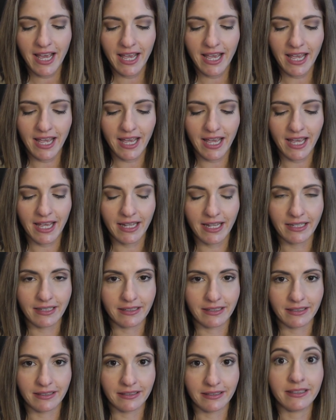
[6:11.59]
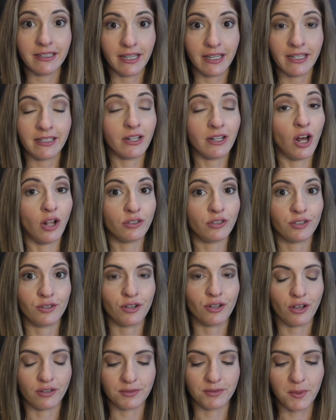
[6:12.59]
And it also
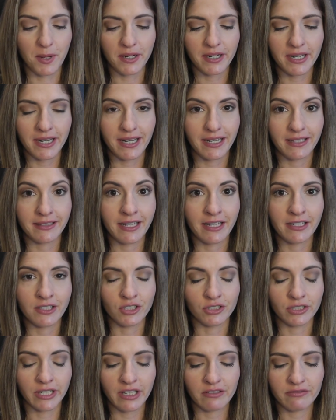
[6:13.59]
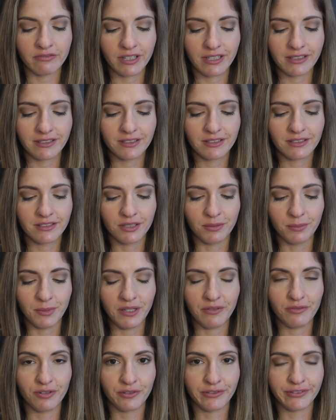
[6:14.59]
costs money they don't give it to
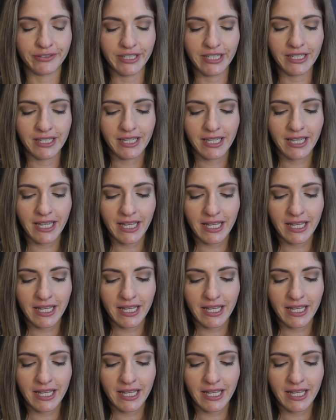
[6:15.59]
me for free.